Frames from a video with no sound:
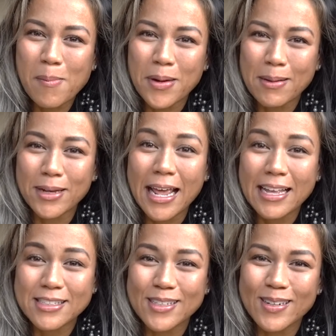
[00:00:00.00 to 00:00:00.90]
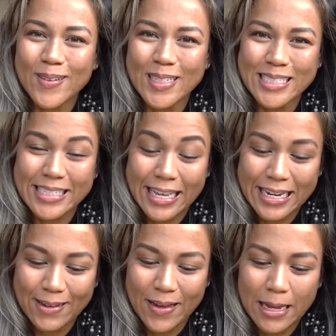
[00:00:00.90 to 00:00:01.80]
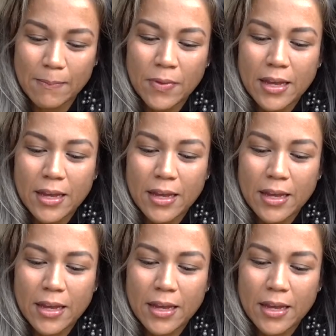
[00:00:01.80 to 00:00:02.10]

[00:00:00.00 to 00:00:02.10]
but I'm going to answer your question anyway.